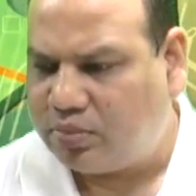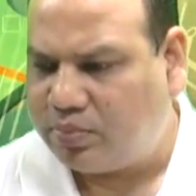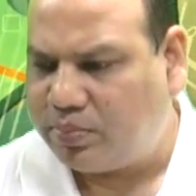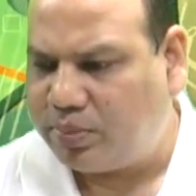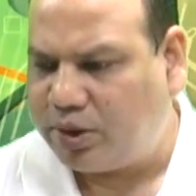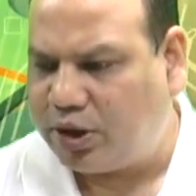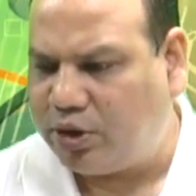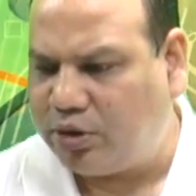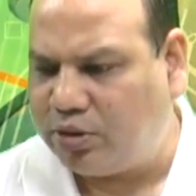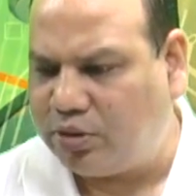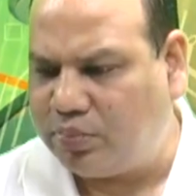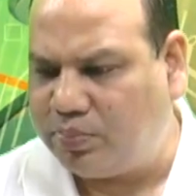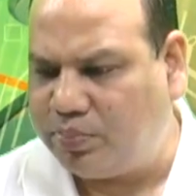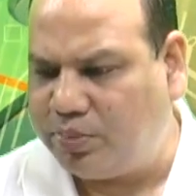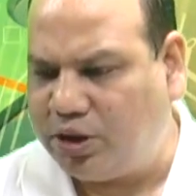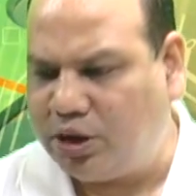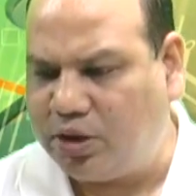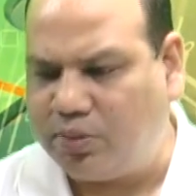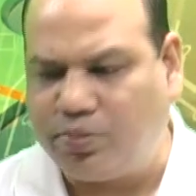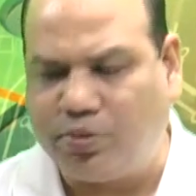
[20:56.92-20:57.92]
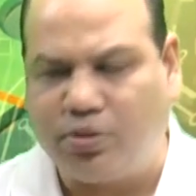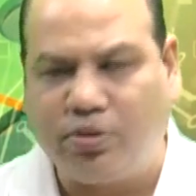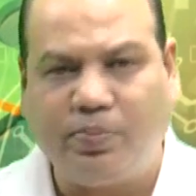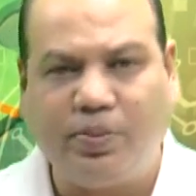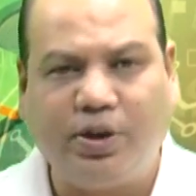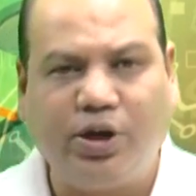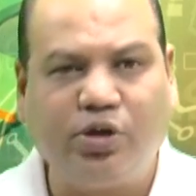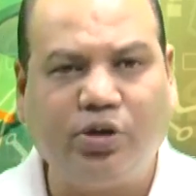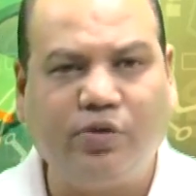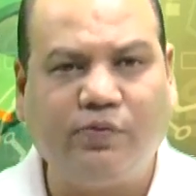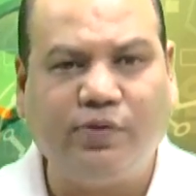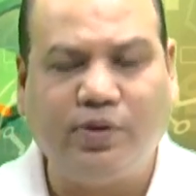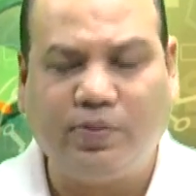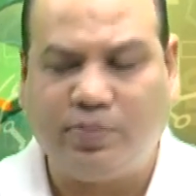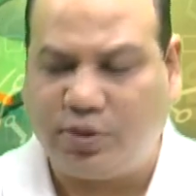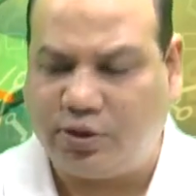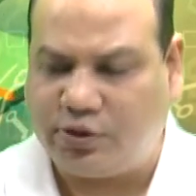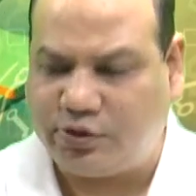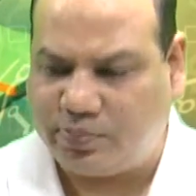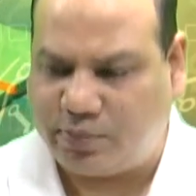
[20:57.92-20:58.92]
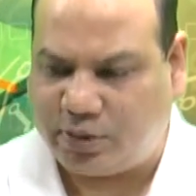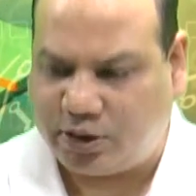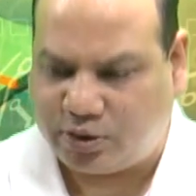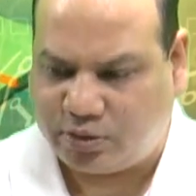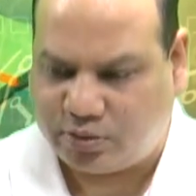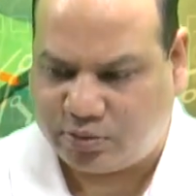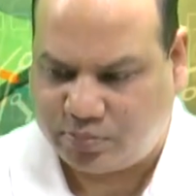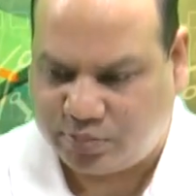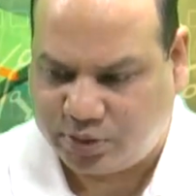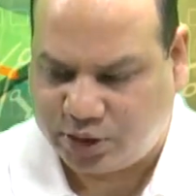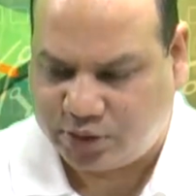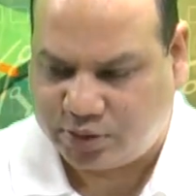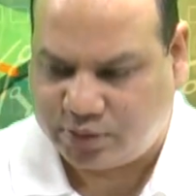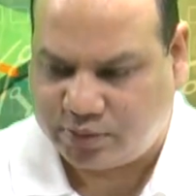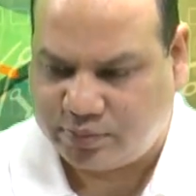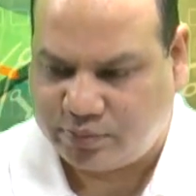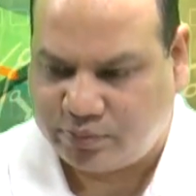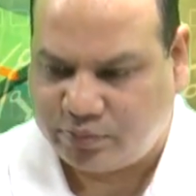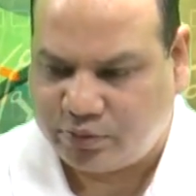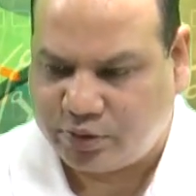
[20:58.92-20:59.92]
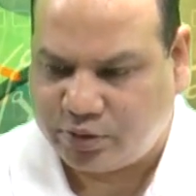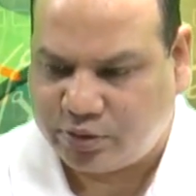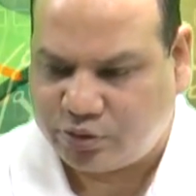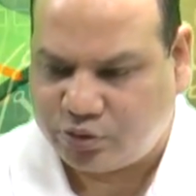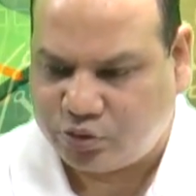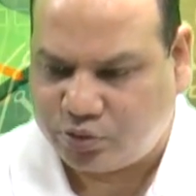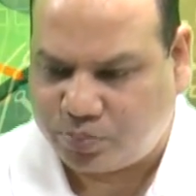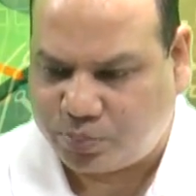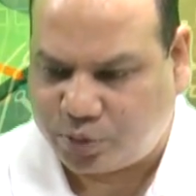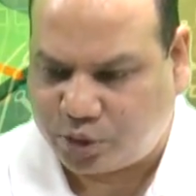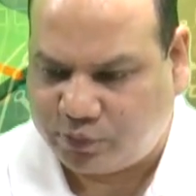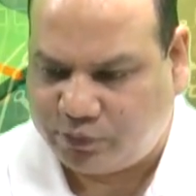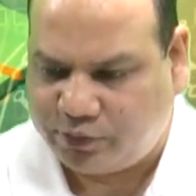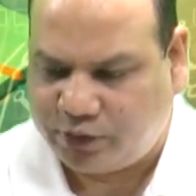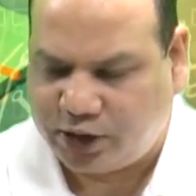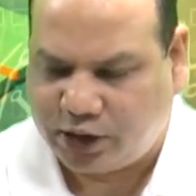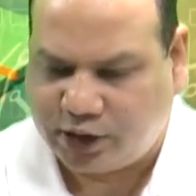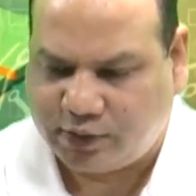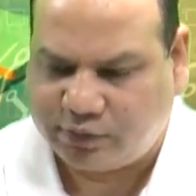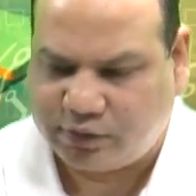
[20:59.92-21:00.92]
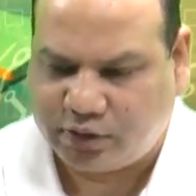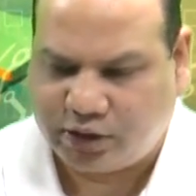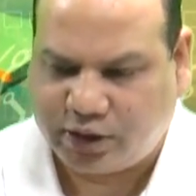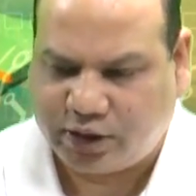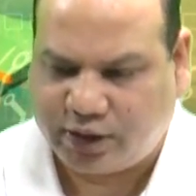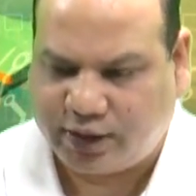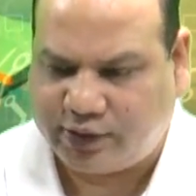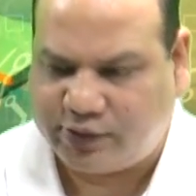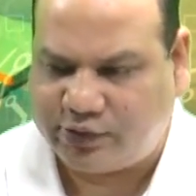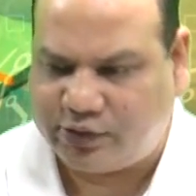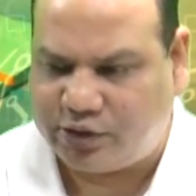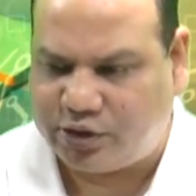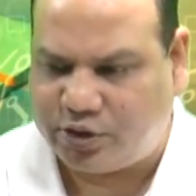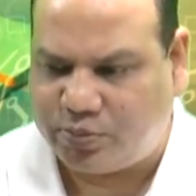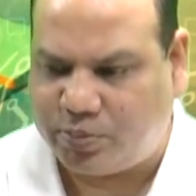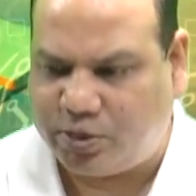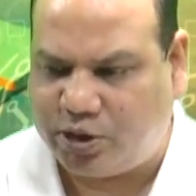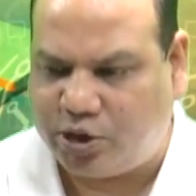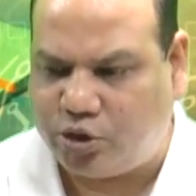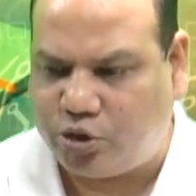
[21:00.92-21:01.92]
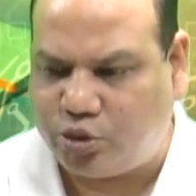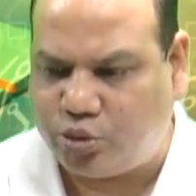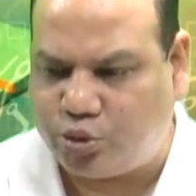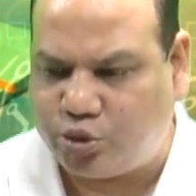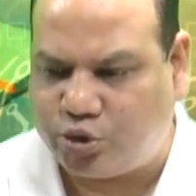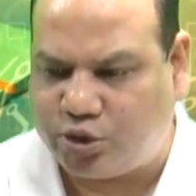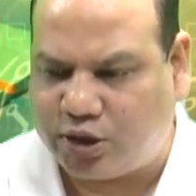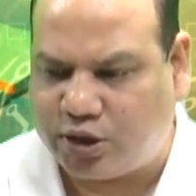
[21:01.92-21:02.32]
PAT of B upon PAT of A plus PAT of B. So profit after tax is being used